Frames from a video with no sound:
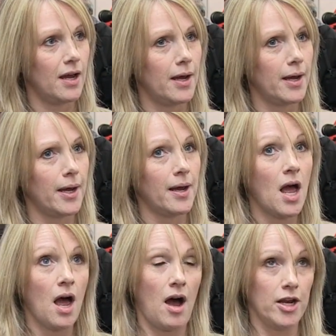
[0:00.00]

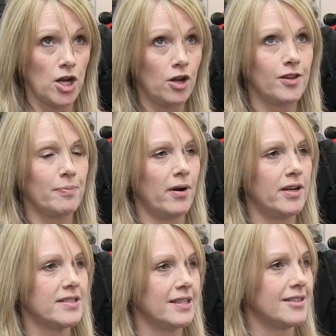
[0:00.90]
I know the
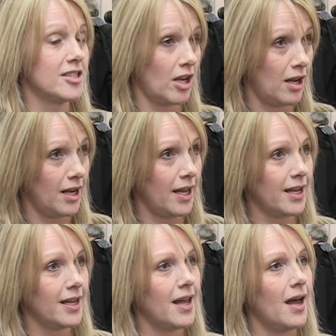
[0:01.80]
price in sterling.